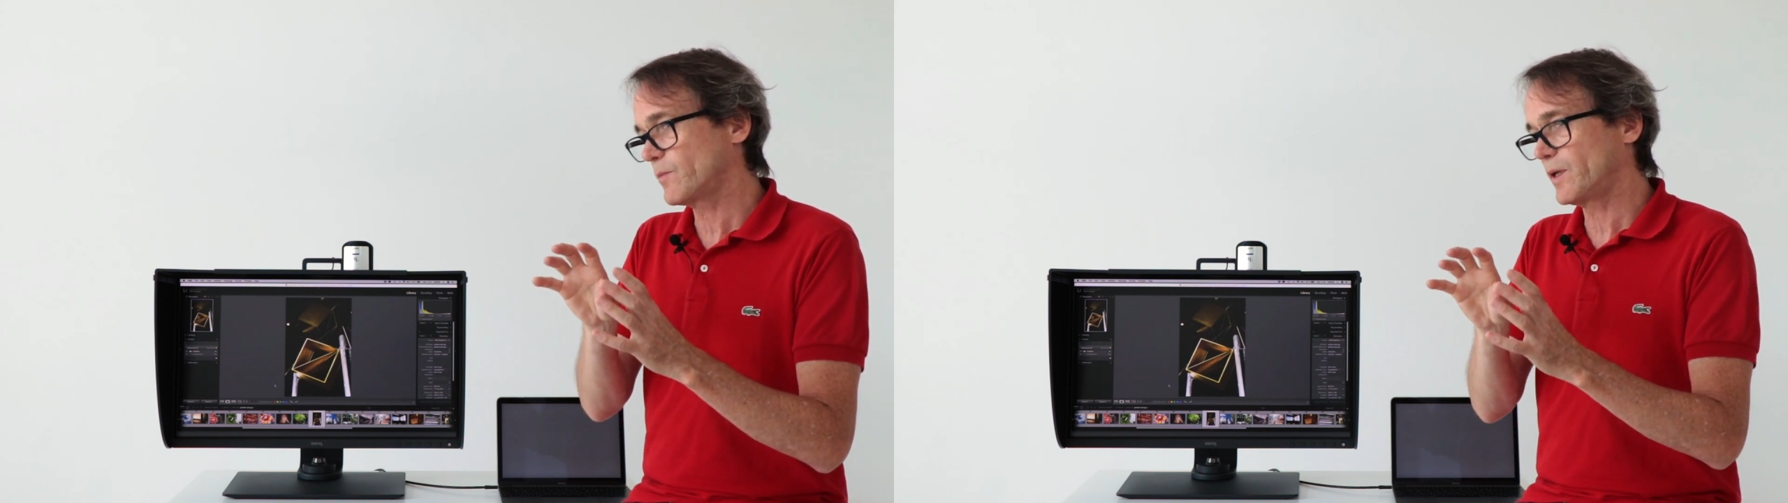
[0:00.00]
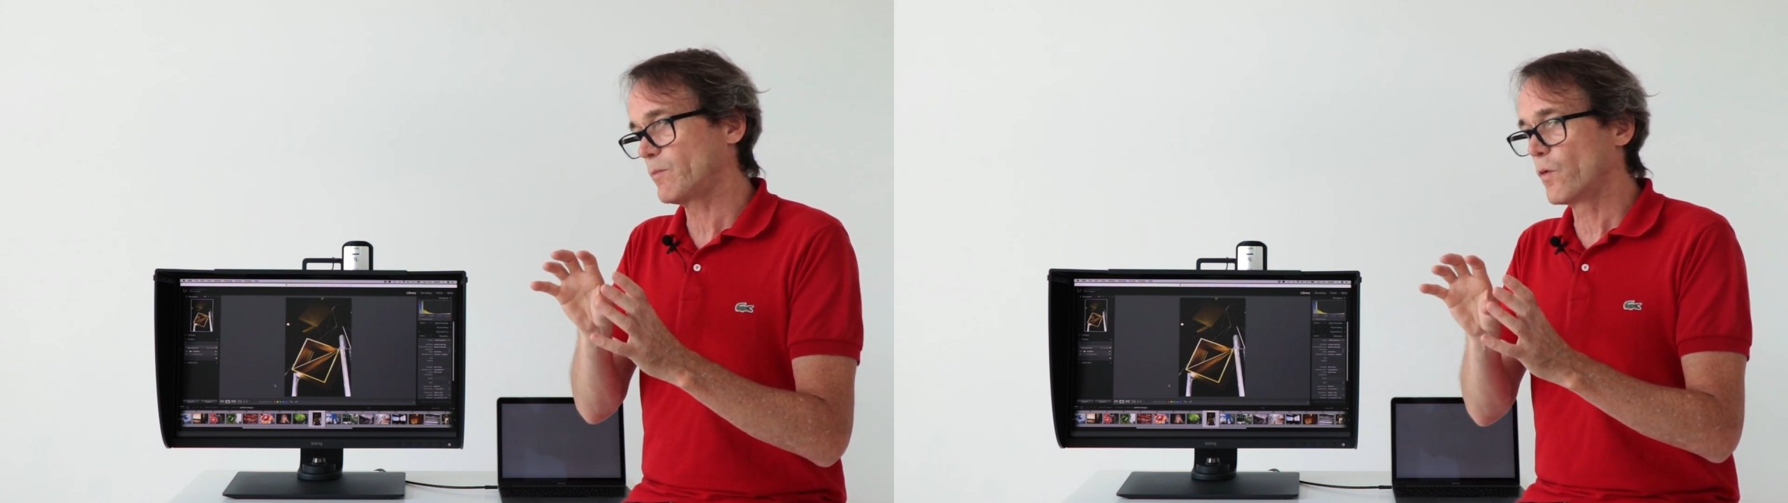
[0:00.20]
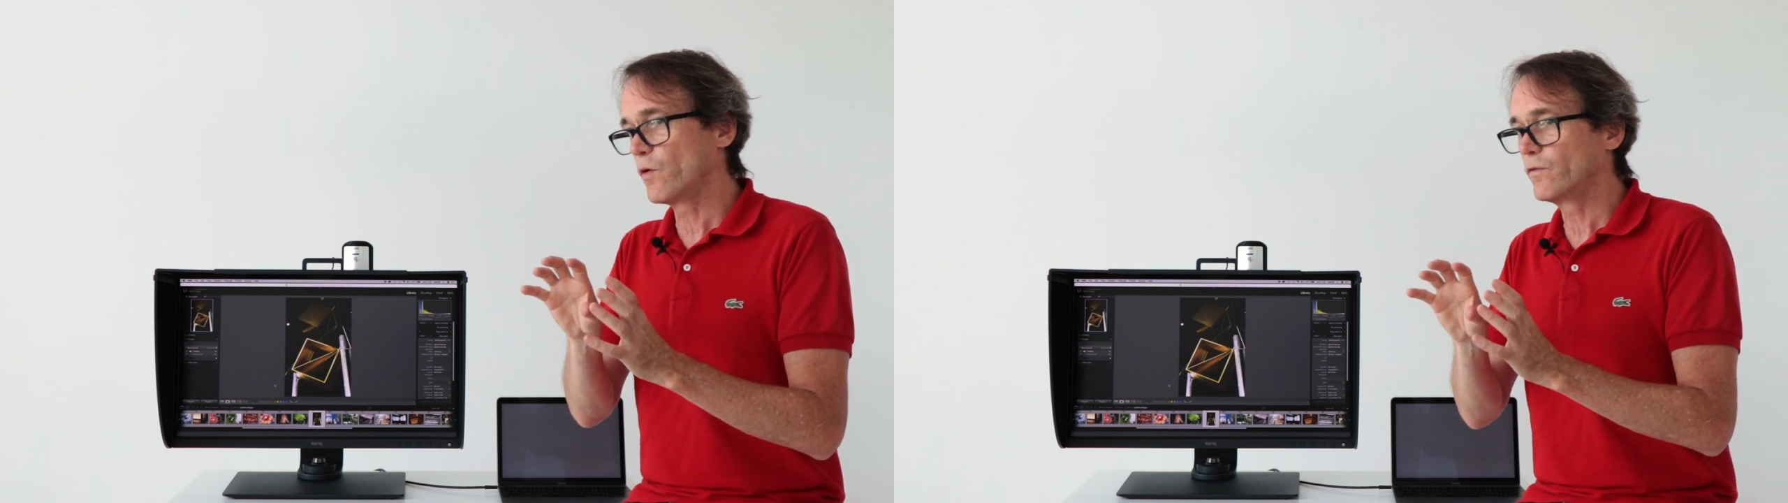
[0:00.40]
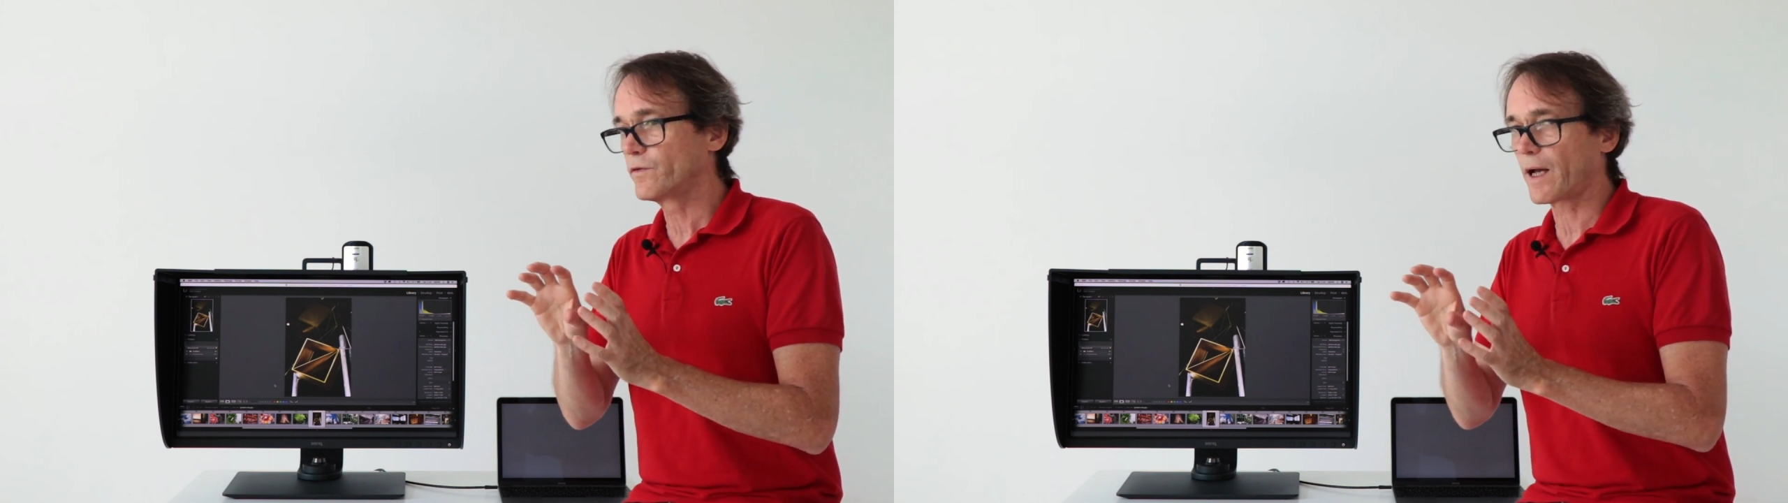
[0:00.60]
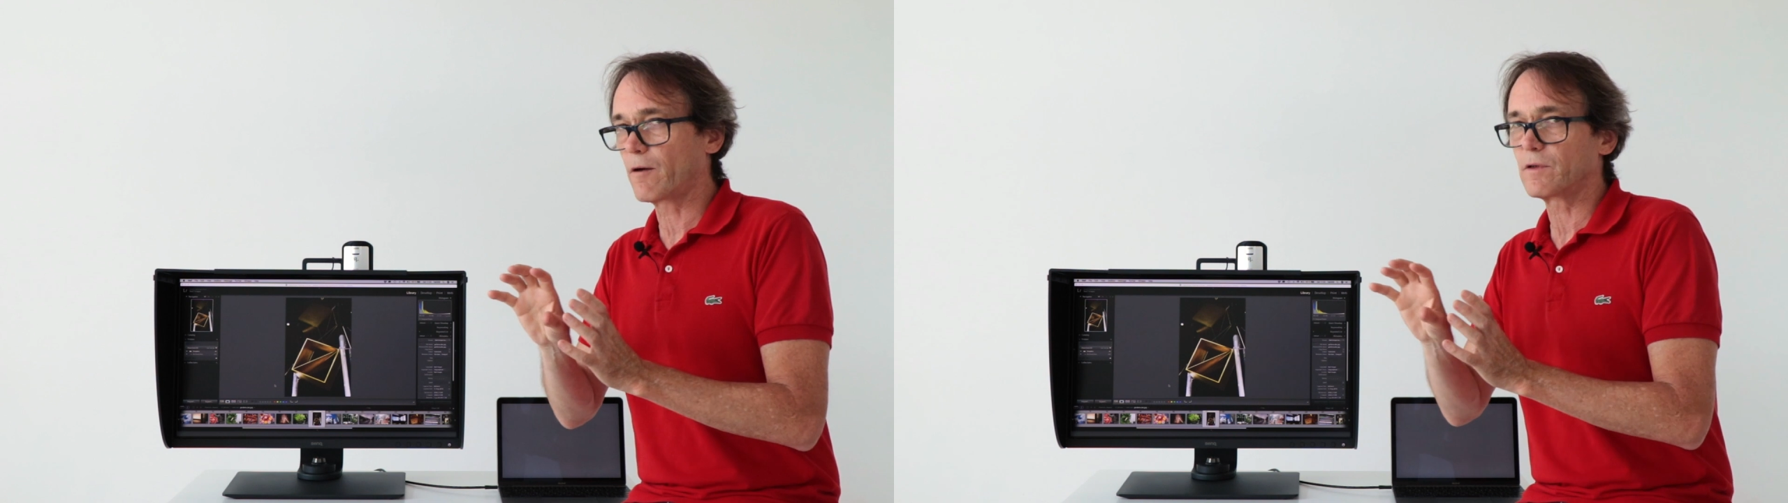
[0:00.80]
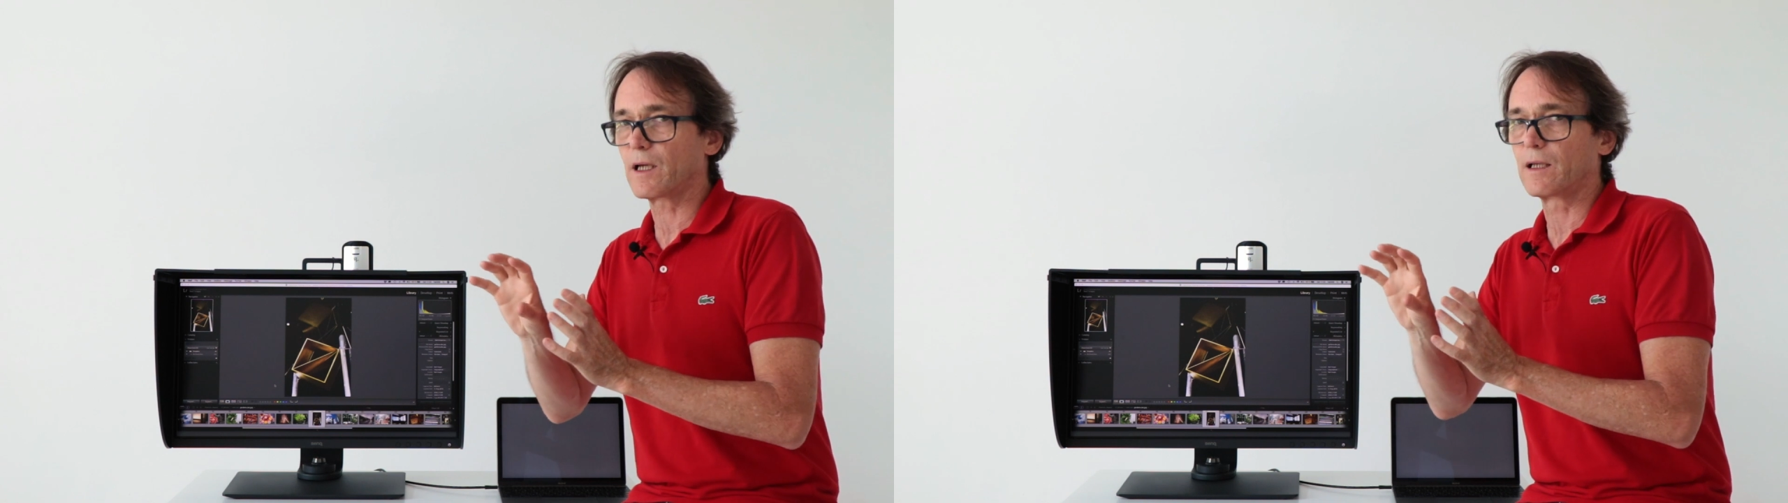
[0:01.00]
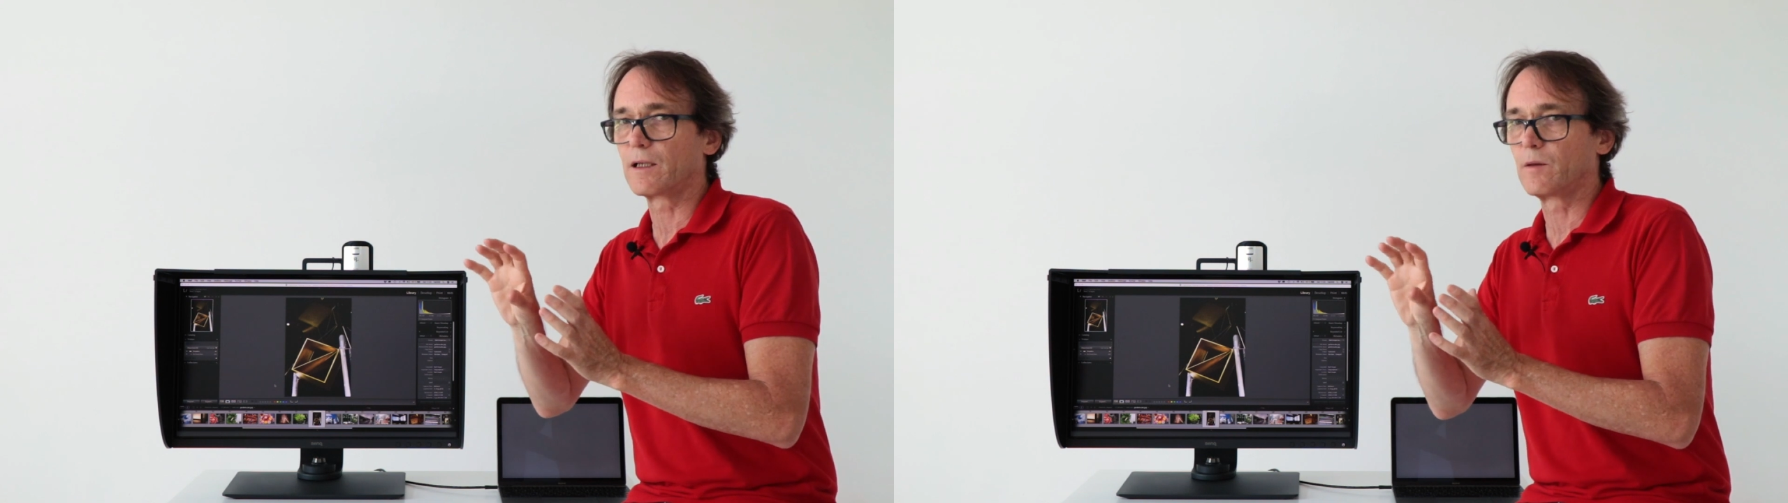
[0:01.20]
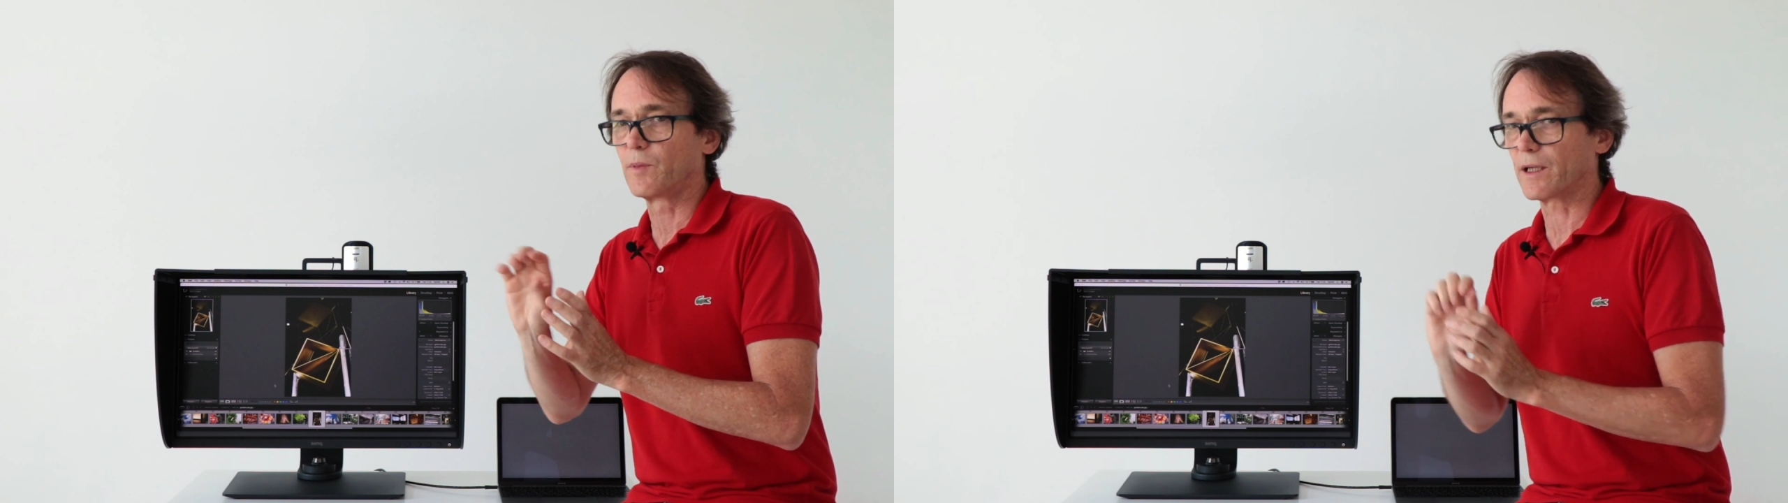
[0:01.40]
to be moved out a
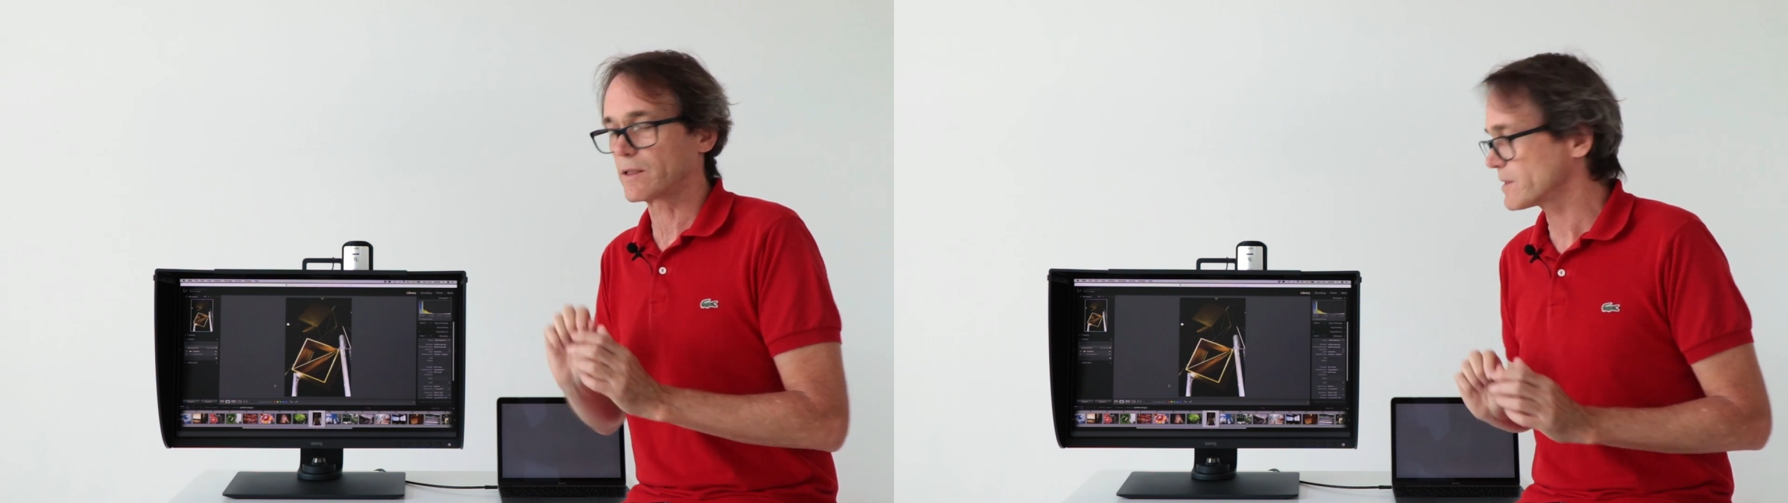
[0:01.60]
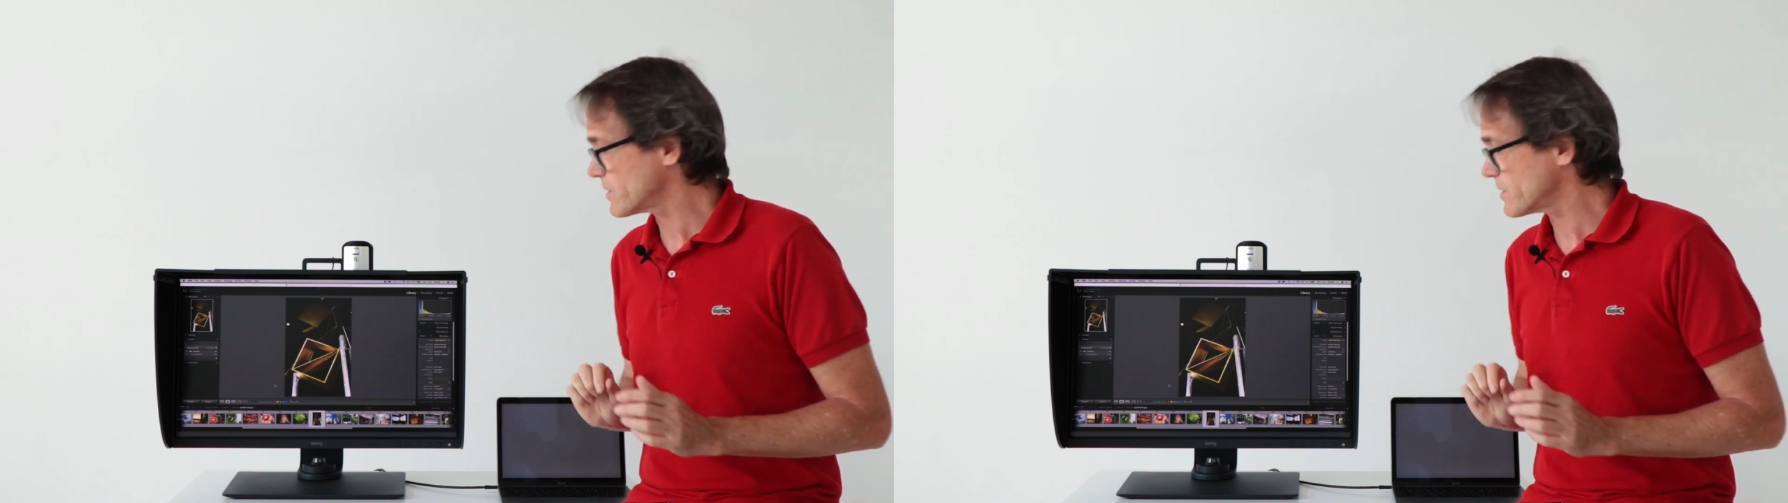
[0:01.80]
little bit.